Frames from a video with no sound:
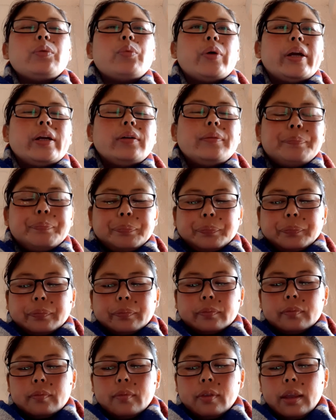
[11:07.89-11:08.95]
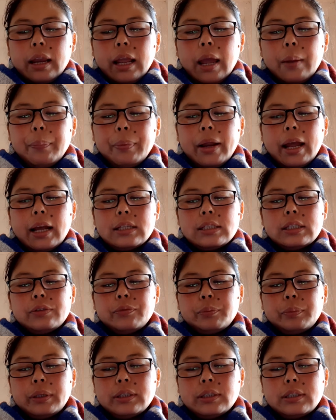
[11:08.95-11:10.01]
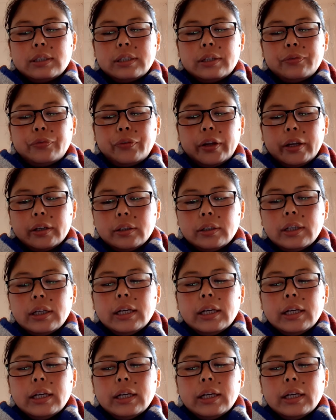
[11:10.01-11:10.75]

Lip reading: were apprehensive, means the fear.